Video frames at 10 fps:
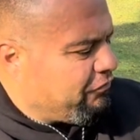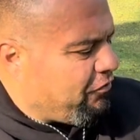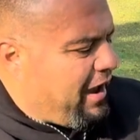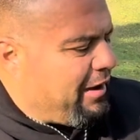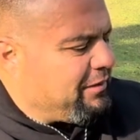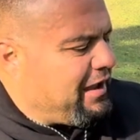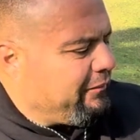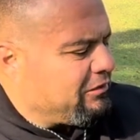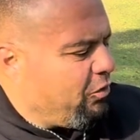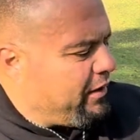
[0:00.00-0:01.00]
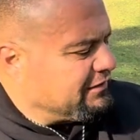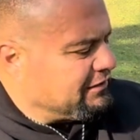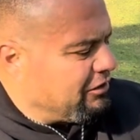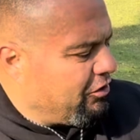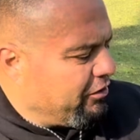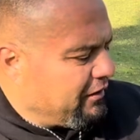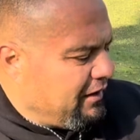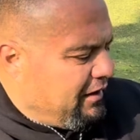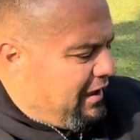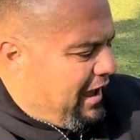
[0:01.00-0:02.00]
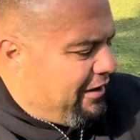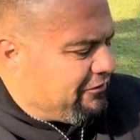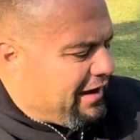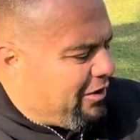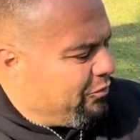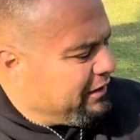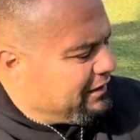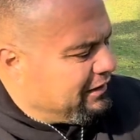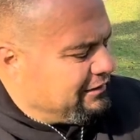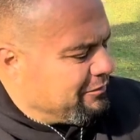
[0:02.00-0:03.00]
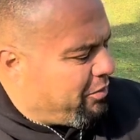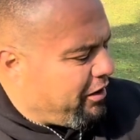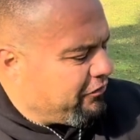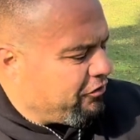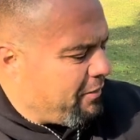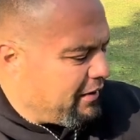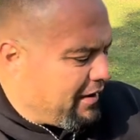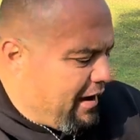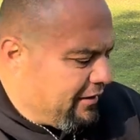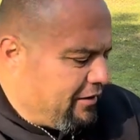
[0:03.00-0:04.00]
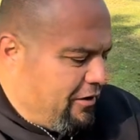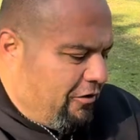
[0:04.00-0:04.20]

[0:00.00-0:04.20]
For I have kept the ways of the Lord, and have not wickedly departed from my God.